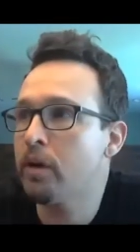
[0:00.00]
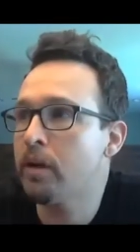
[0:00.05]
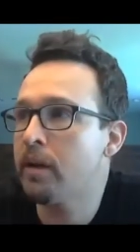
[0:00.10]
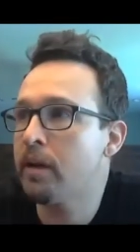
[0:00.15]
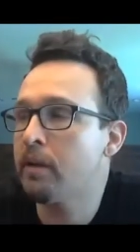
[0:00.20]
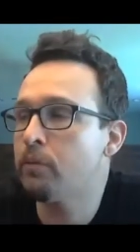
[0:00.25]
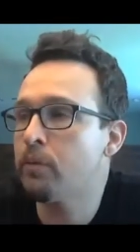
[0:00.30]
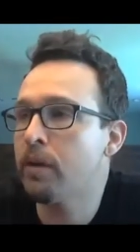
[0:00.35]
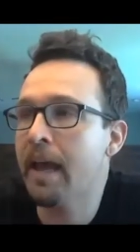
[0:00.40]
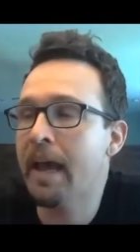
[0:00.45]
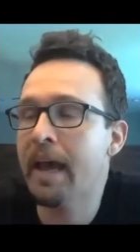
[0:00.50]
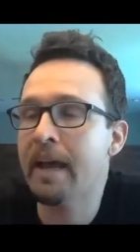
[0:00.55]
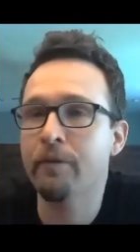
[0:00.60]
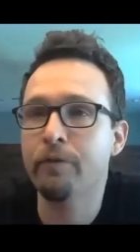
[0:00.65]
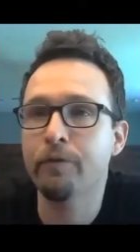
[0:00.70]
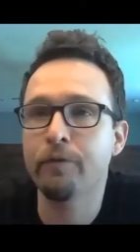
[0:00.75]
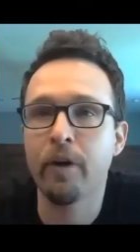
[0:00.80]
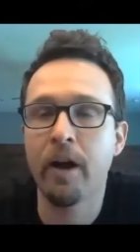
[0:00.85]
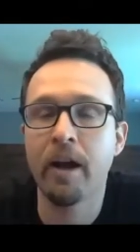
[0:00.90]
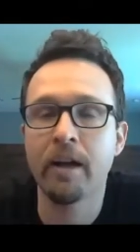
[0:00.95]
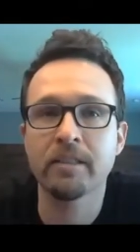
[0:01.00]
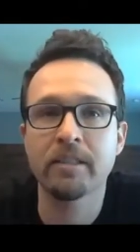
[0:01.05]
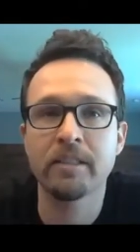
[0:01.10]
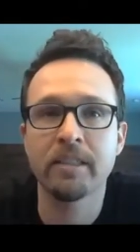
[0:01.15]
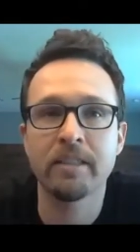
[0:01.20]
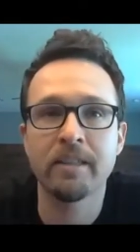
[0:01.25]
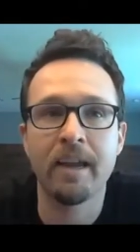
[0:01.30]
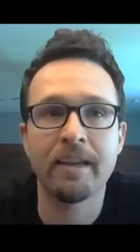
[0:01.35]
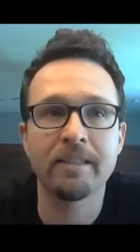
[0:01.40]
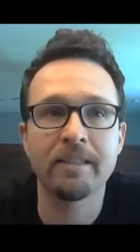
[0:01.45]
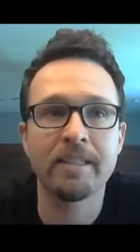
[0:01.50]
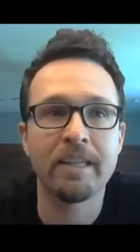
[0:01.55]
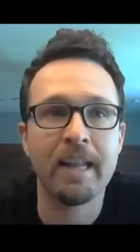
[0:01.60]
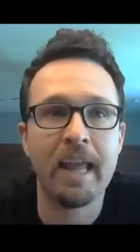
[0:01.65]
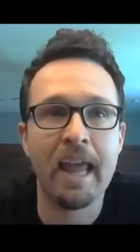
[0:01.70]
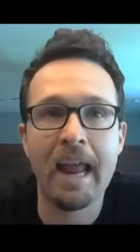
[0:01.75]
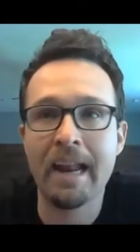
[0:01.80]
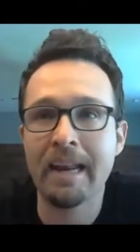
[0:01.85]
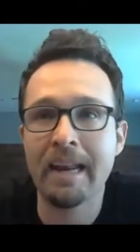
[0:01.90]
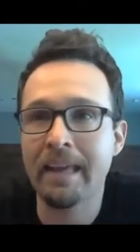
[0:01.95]
and then they had a frost in
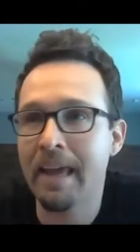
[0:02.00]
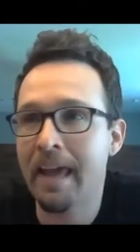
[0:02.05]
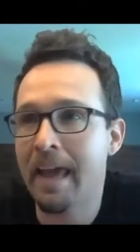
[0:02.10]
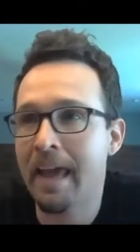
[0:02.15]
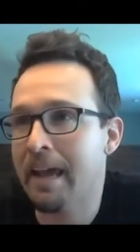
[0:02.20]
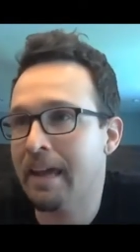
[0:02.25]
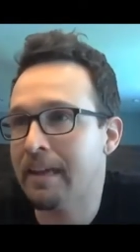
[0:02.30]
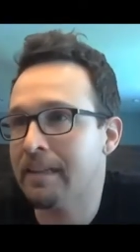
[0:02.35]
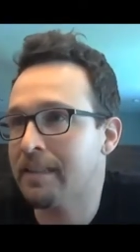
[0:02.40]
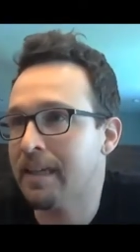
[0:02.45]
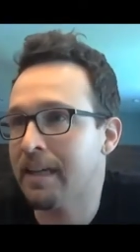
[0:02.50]
1988